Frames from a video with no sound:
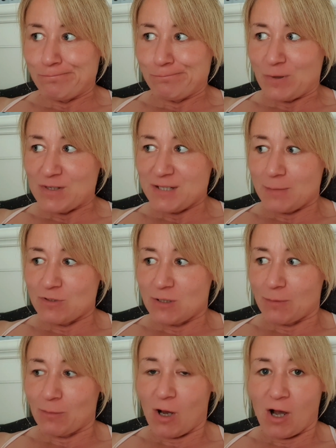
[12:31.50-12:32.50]
But at the same time,
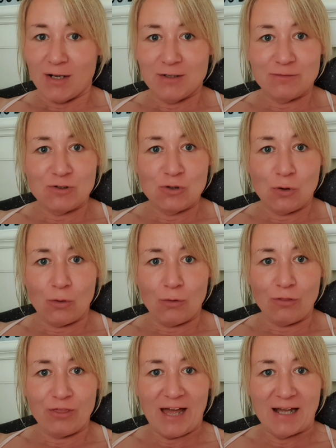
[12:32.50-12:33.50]
I'm kind of not
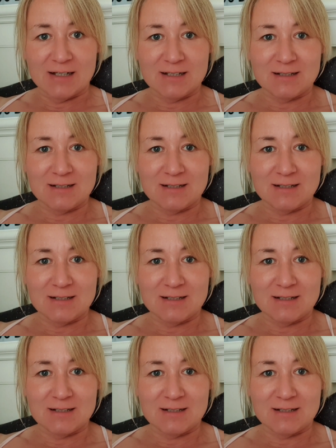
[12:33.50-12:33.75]
that